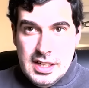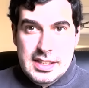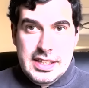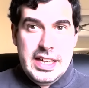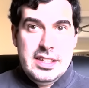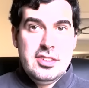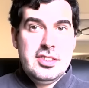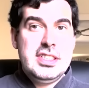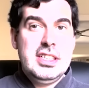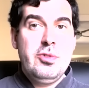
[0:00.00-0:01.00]
Then the
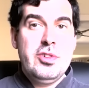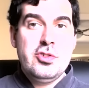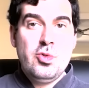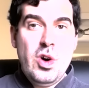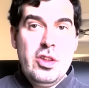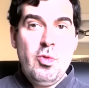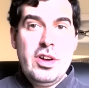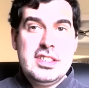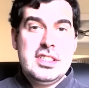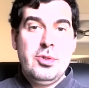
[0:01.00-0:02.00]
sequence
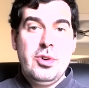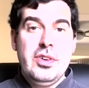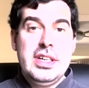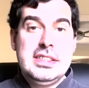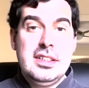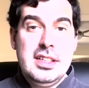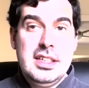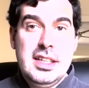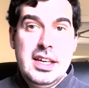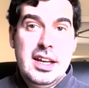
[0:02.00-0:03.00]
110 is only
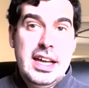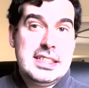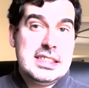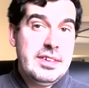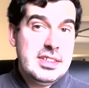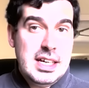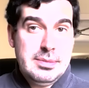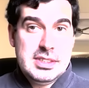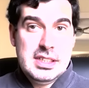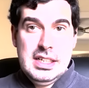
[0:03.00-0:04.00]
there like seven
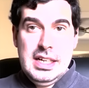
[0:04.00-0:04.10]
times.